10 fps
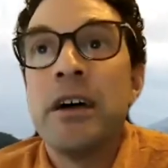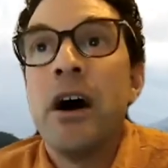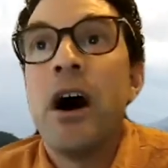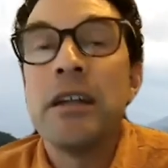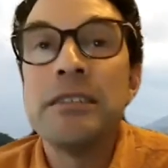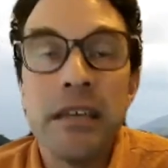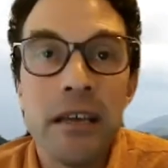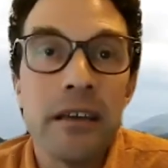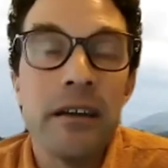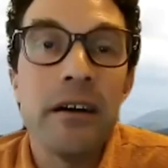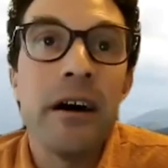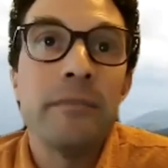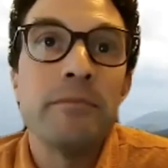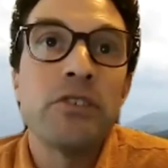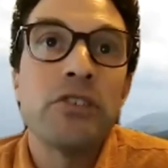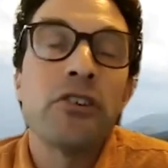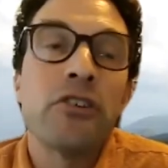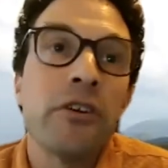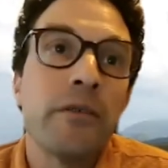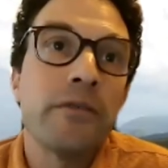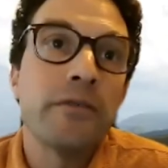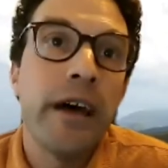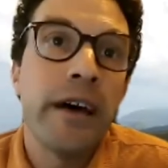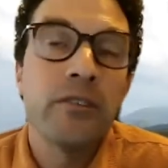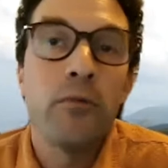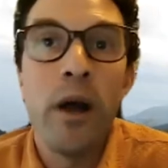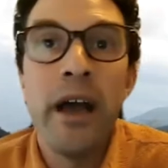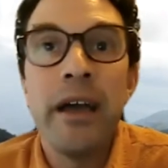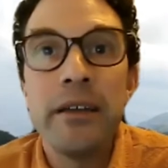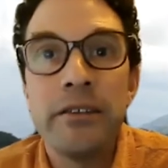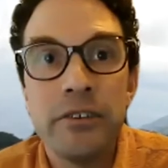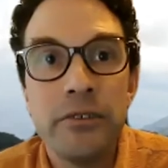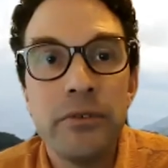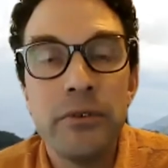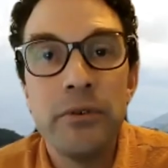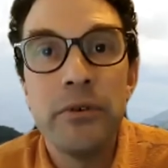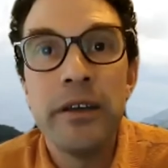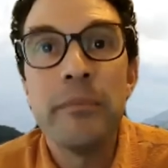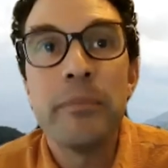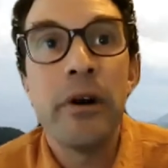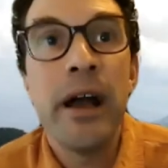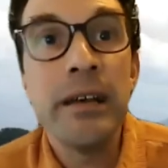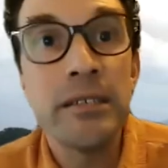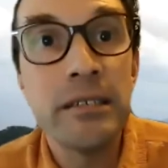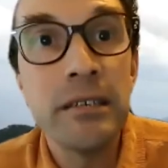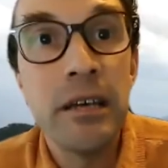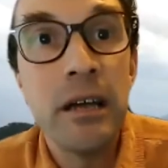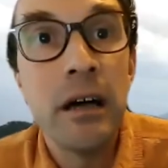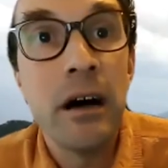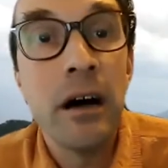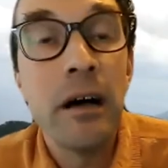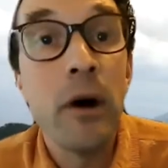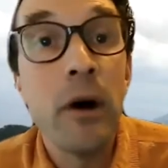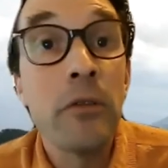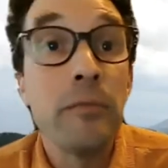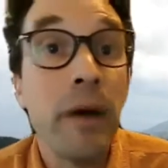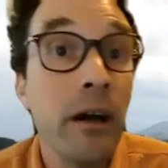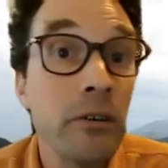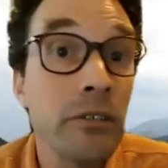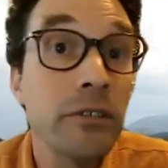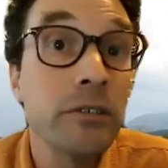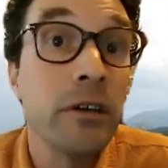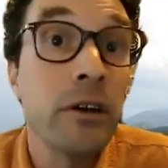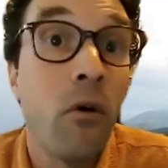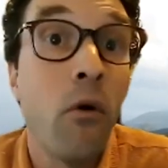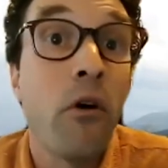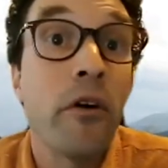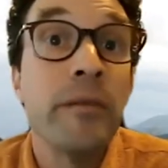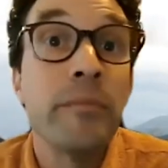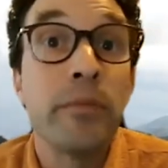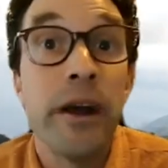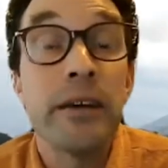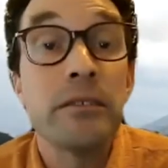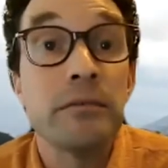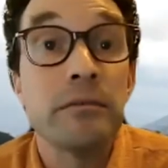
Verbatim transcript: hunting um, serves as a way to impress um, other males or impress